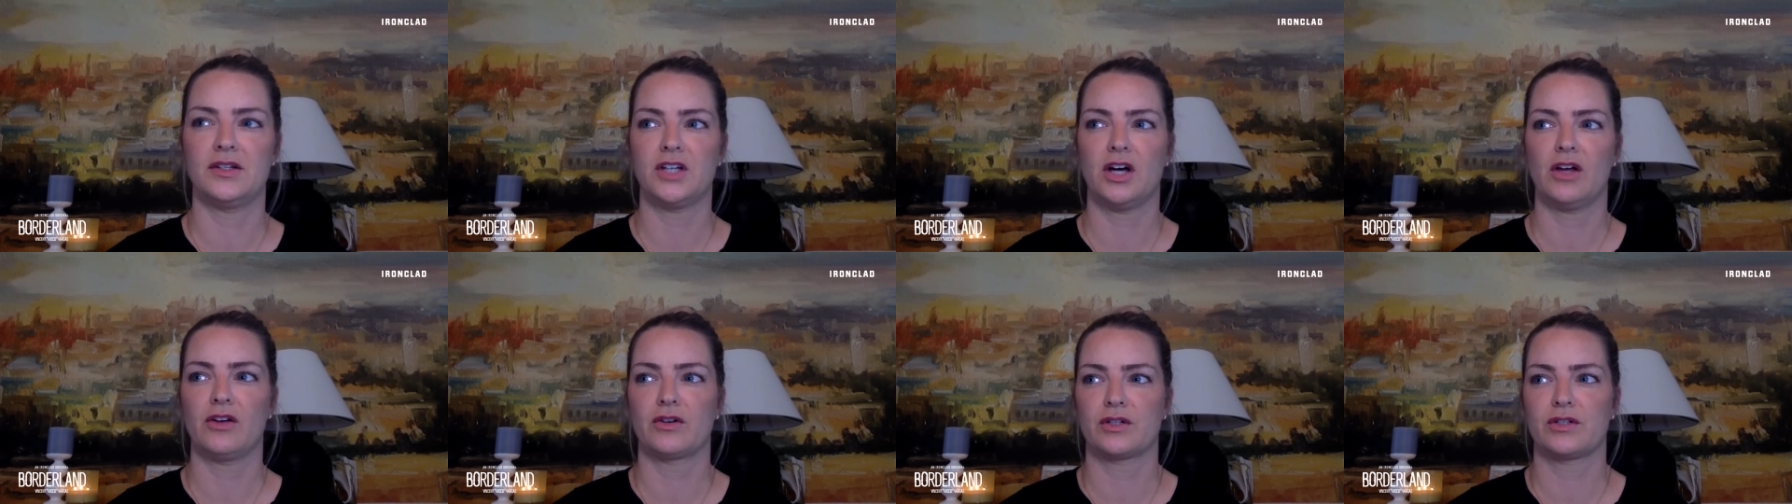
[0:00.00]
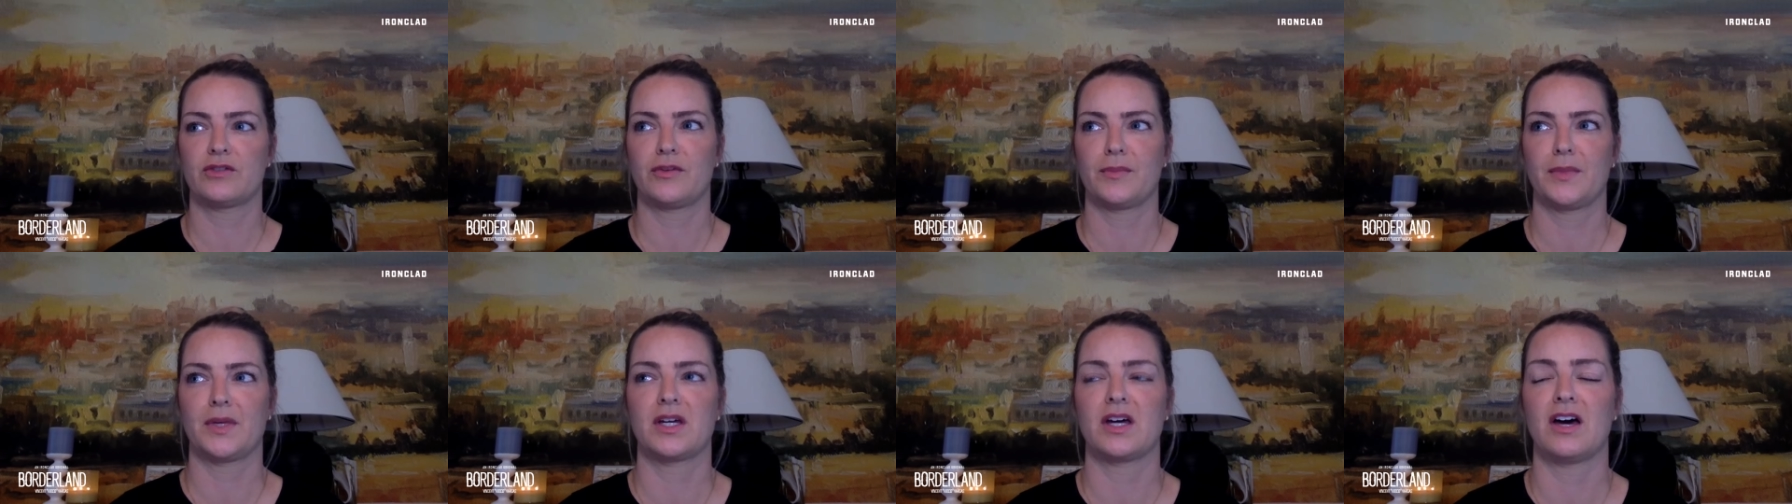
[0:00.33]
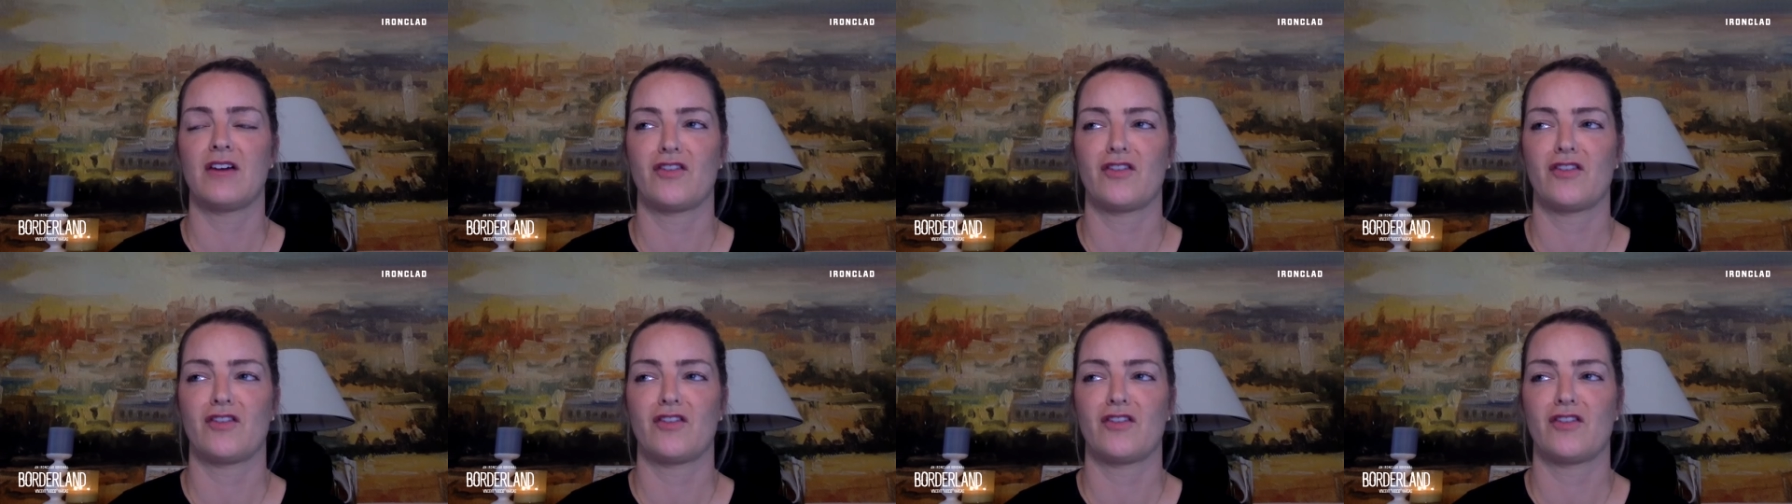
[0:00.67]
dollars from the
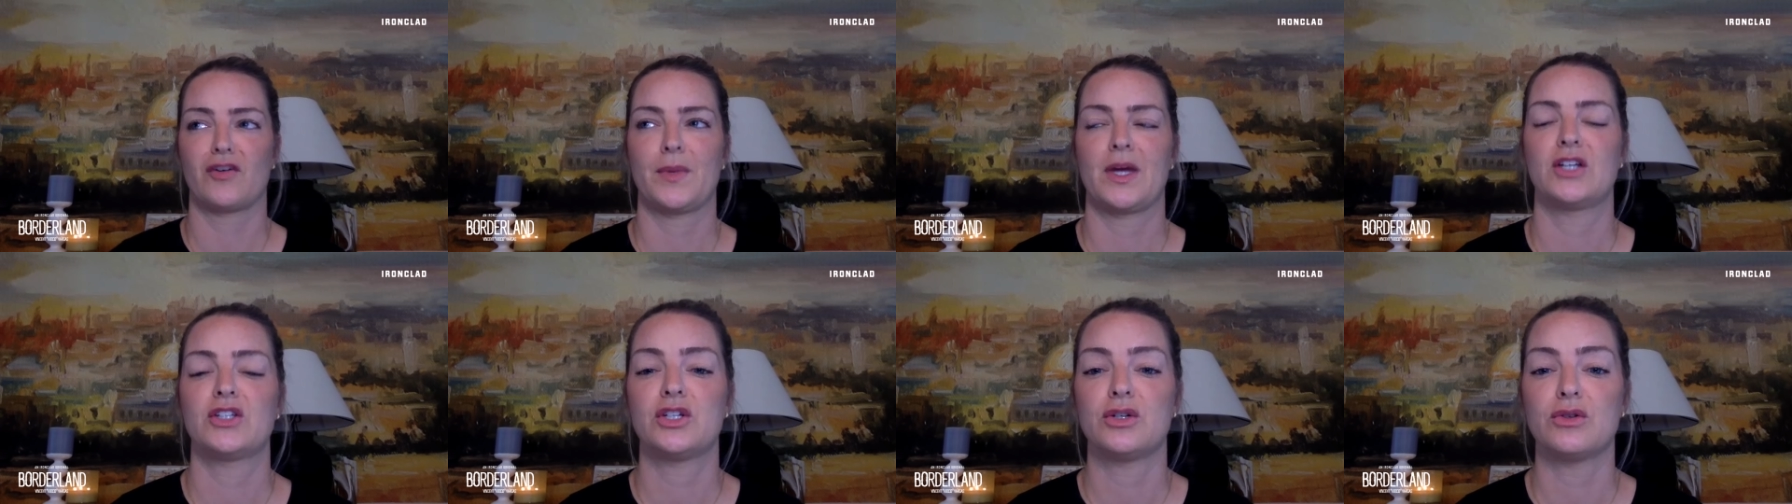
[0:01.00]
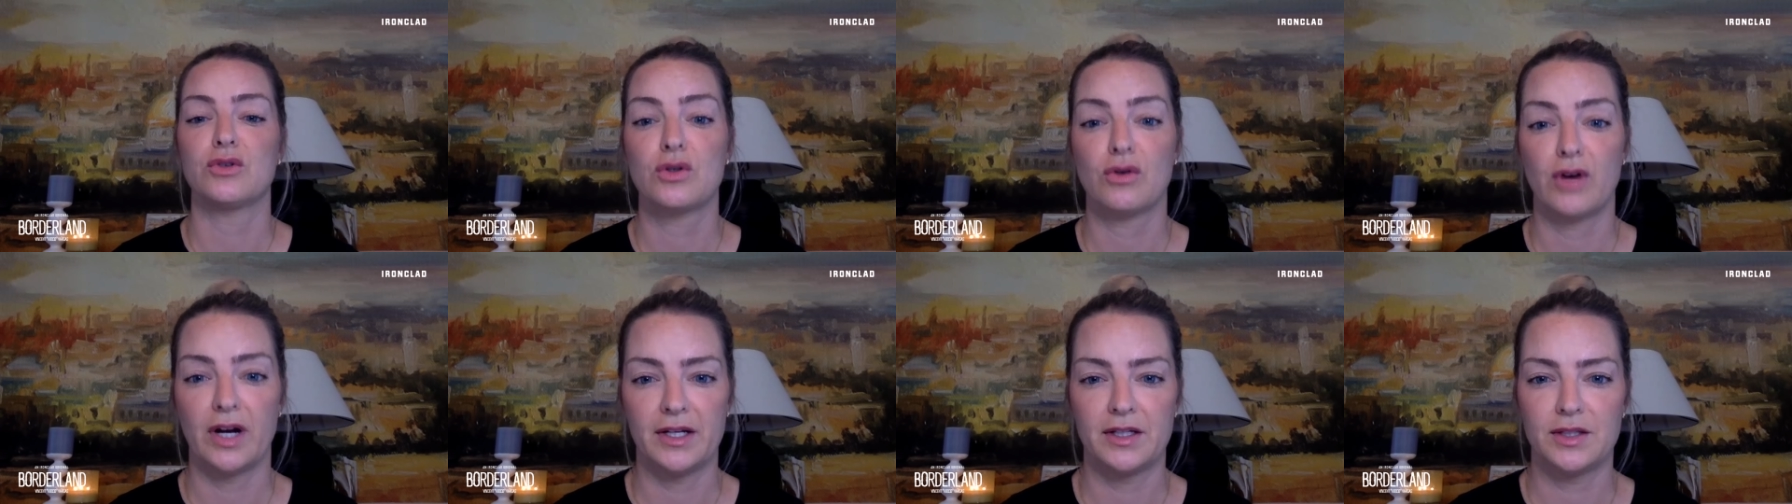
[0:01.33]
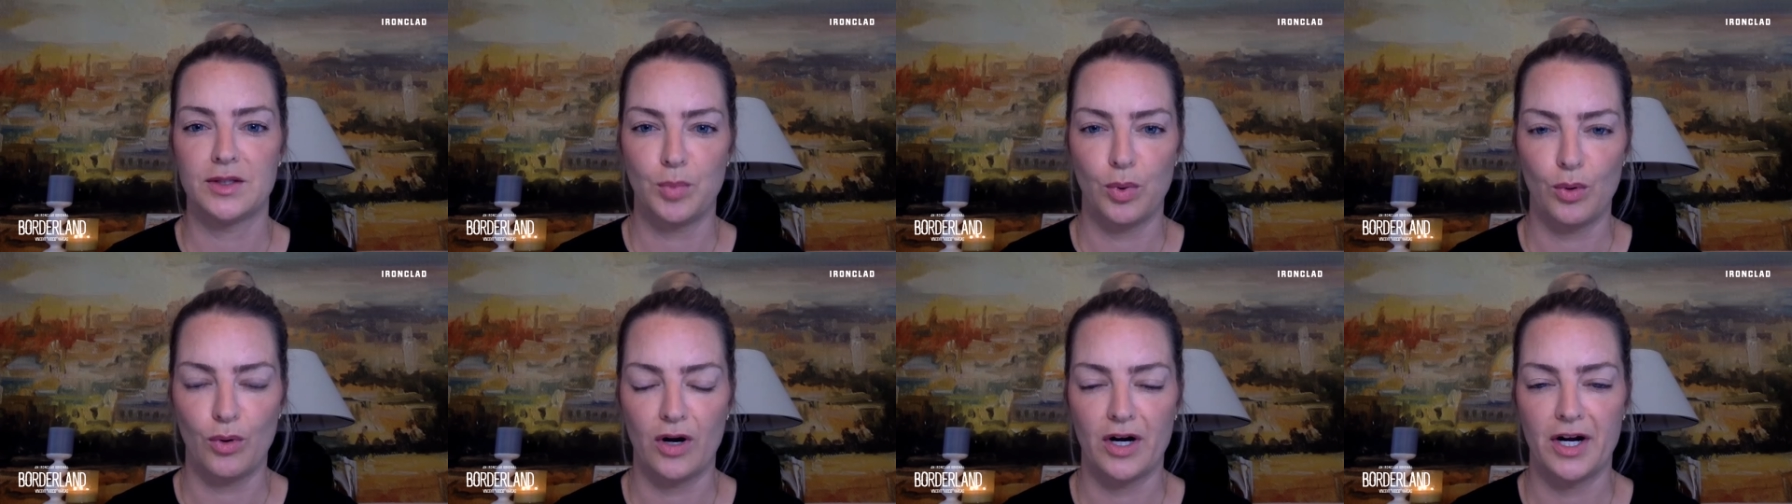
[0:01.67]
government to
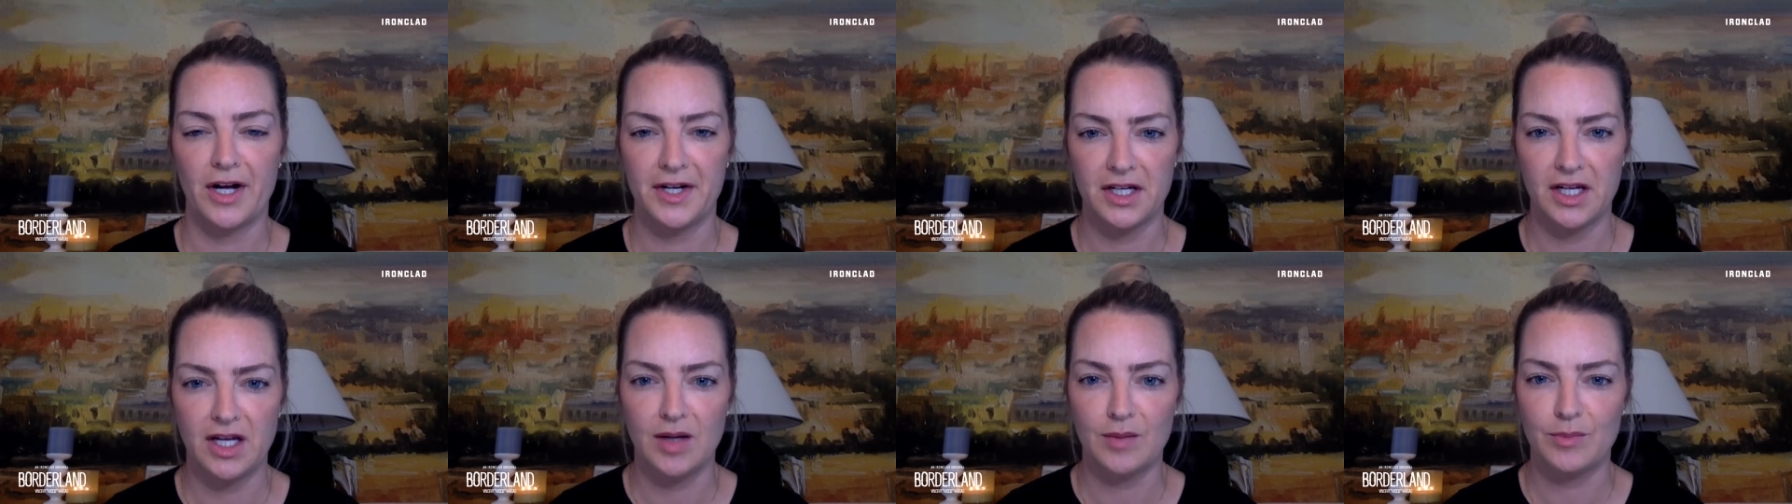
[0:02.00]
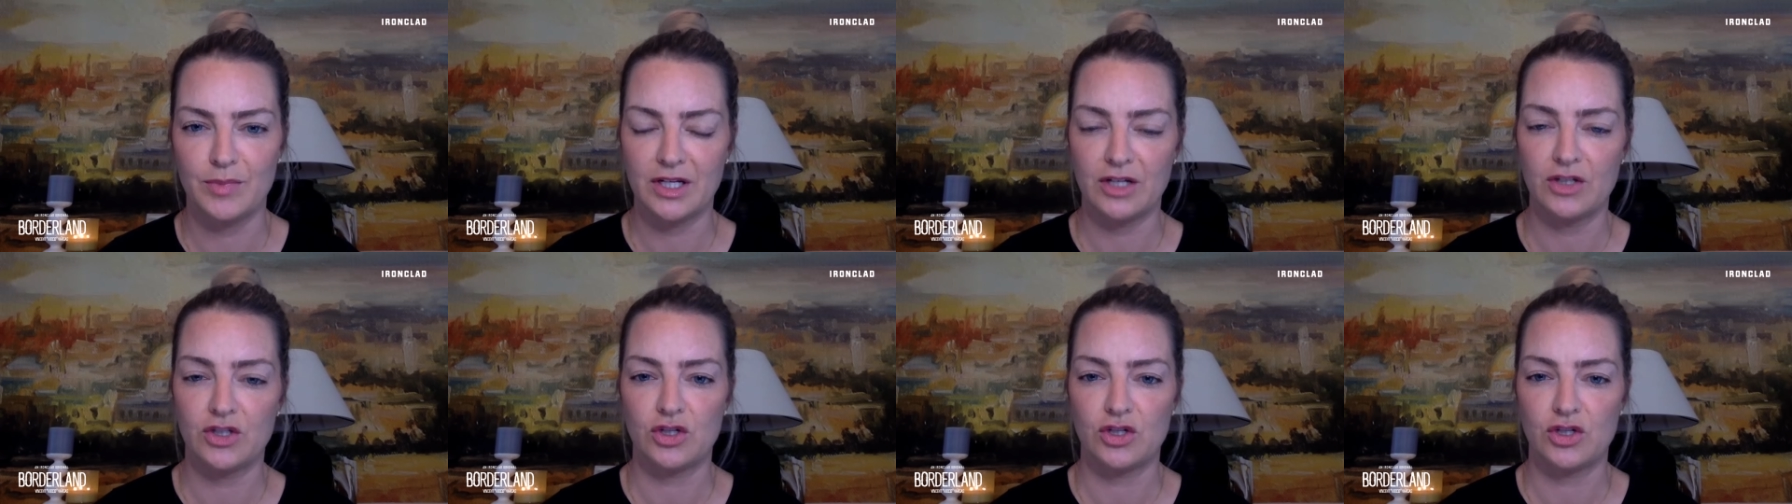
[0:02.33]
transport unaccompanied